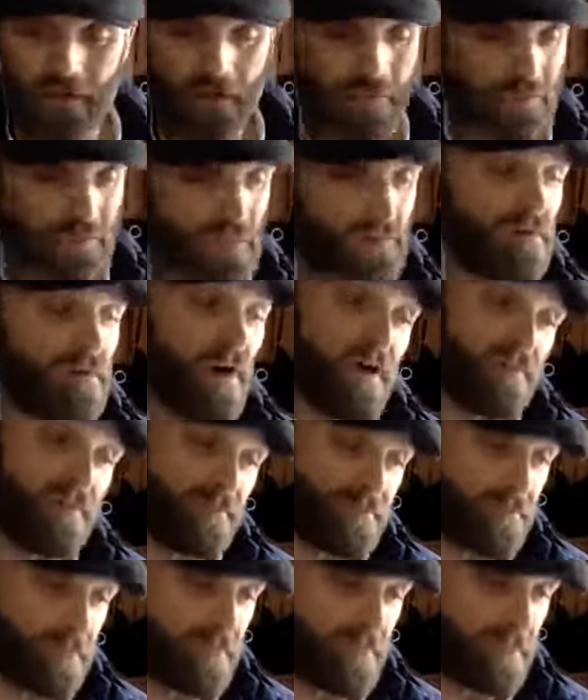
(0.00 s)
Move on.
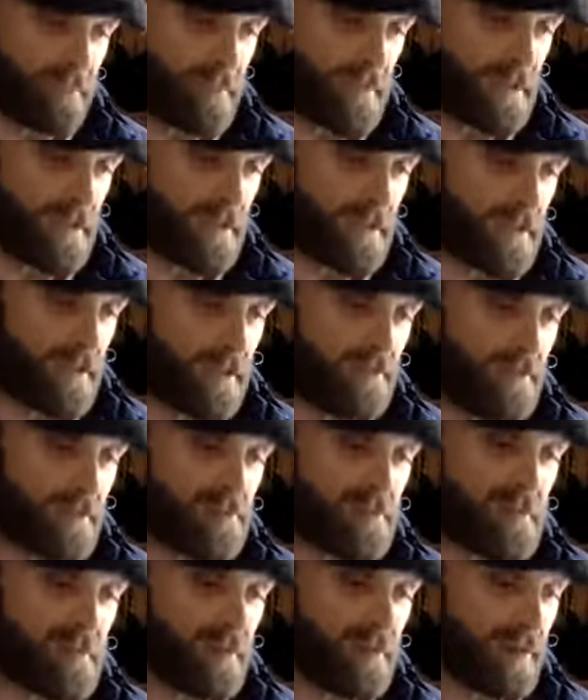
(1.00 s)
Leave these
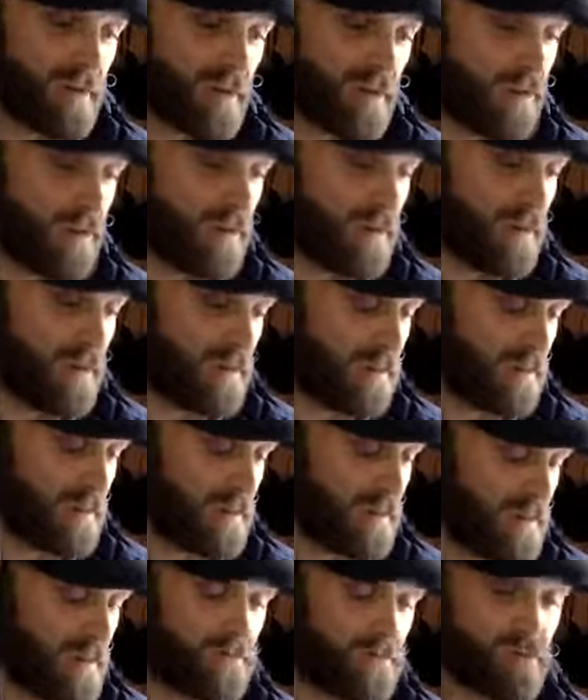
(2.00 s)
people alone.
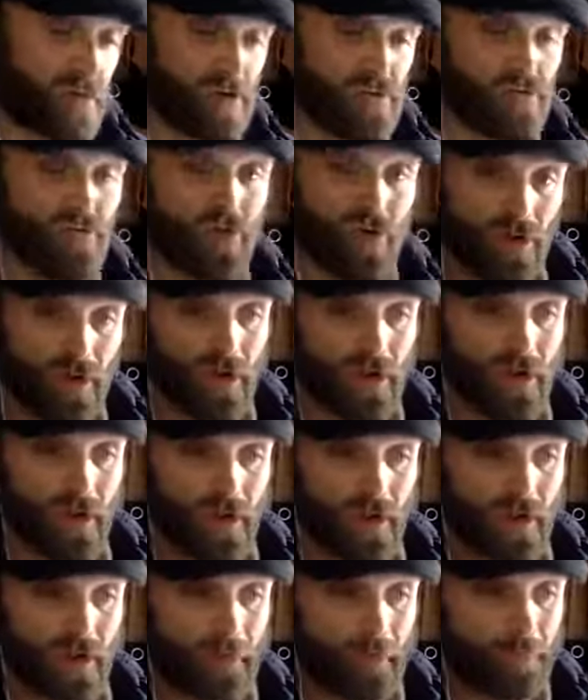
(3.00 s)
Use are drunk.
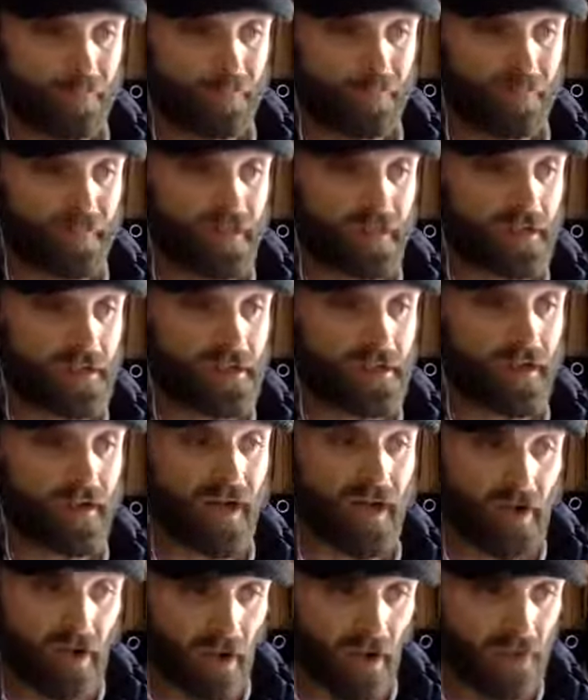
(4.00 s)
Now
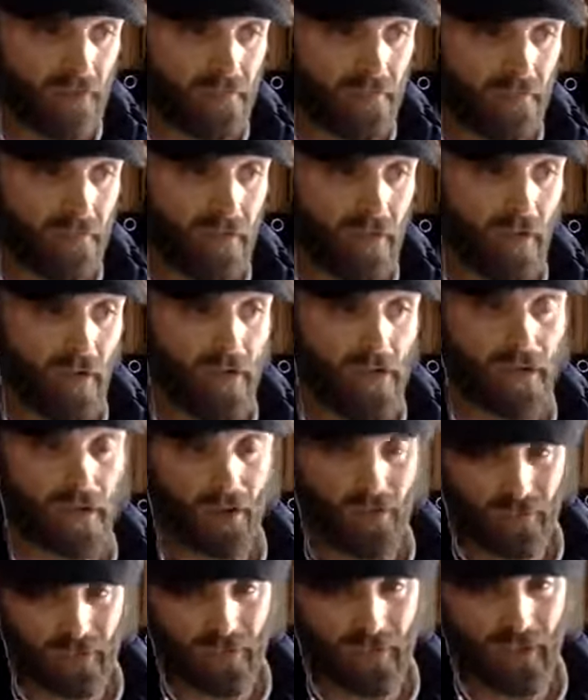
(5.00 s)
head off, or you're
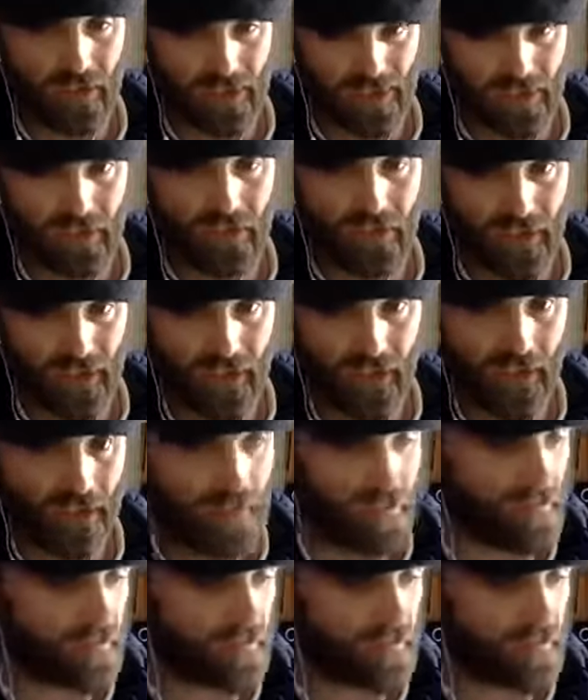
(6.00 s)
going to the drunk tank."